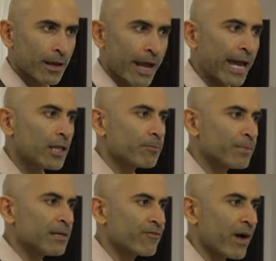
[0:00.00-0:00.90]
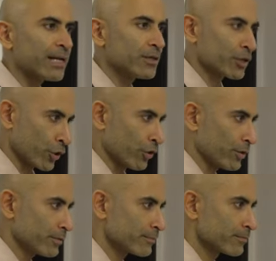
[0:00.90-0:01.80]
help me find a
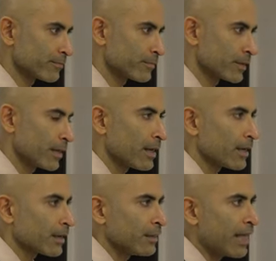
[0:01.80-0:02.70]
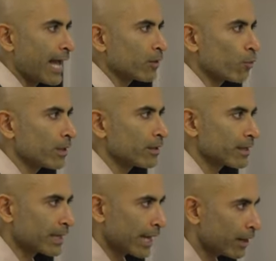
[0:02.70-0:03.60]
girl that
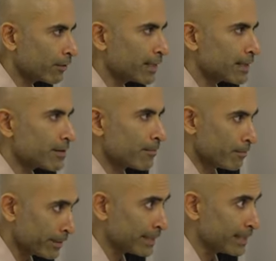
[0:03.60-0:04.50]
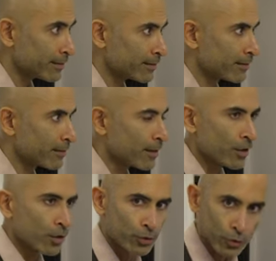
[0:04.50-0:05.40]
will carry me
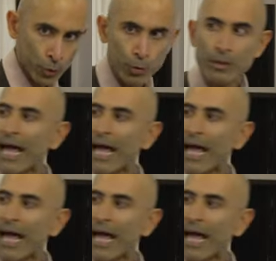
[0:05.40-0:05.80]
through